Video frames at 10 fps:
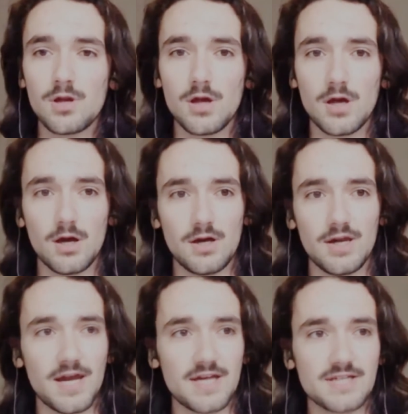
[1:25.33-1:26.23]
It
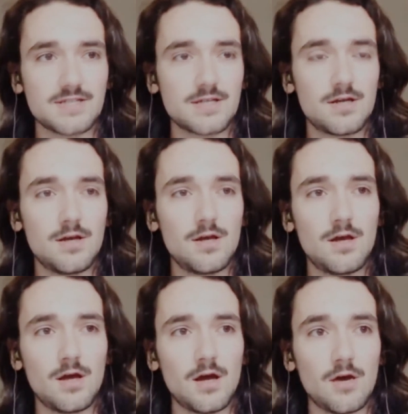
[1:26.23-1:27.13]
has
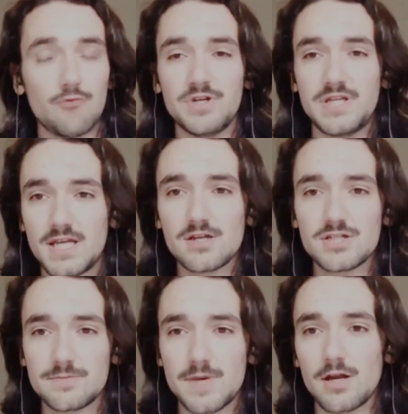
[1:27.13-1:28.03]
a ridiculous
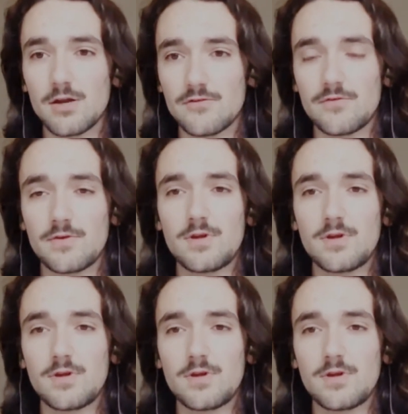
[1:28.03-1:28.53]
amount of